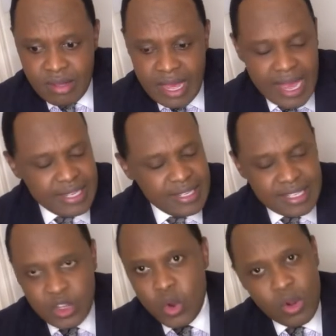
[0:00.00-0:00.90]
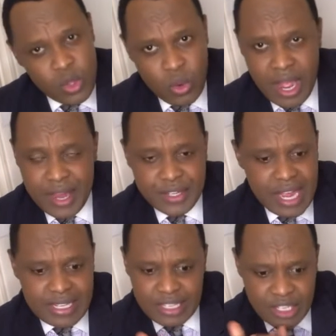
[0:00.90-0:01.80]
I just adore you guys.
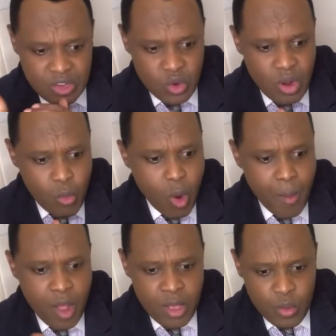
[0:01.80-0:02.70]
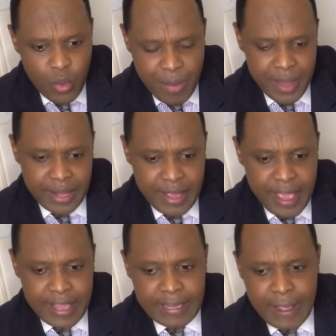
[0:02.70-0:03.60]
I just adore women.
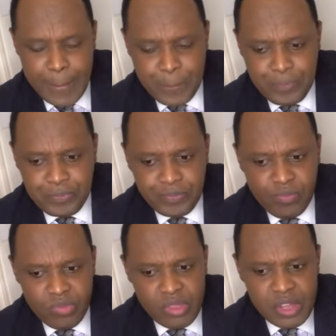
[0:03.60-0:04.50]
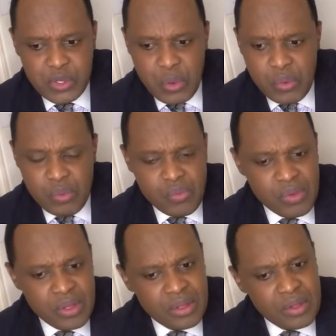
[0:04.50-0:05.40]
And so
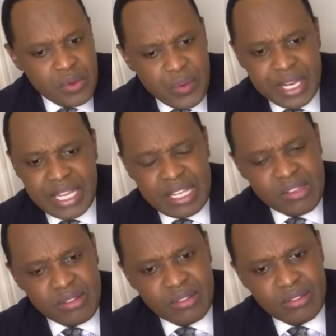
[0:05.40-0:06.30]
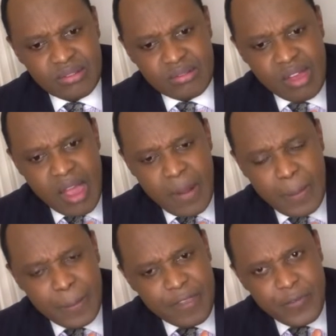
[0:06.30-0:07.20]
really,
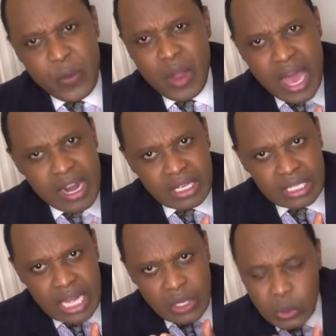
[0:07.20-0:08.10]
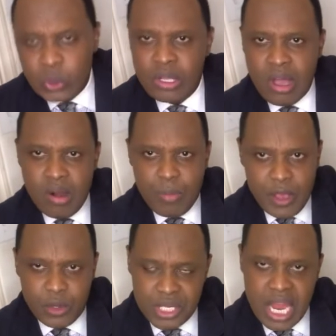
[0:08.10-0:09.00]
if you got a good girl
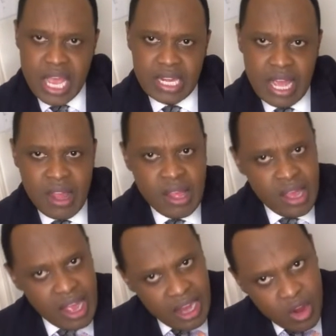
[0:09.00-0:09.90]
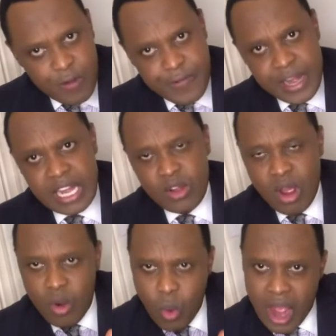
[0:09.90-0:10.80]
by your side, a girlfriend
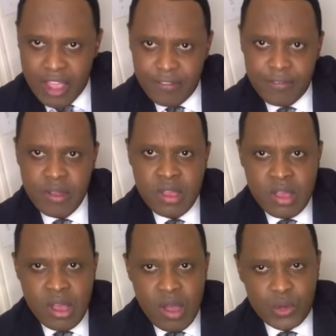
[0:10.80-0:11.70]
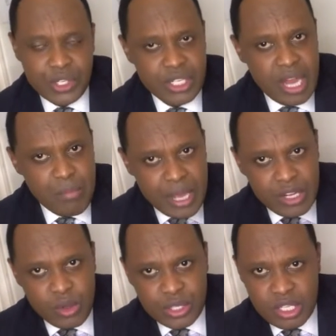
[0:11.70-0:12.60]
or a wife or
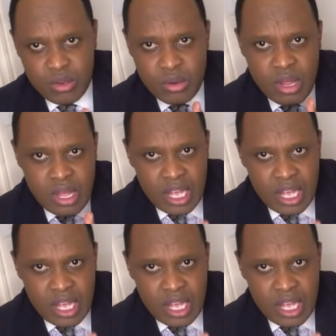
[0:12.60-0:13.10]
somebody you're still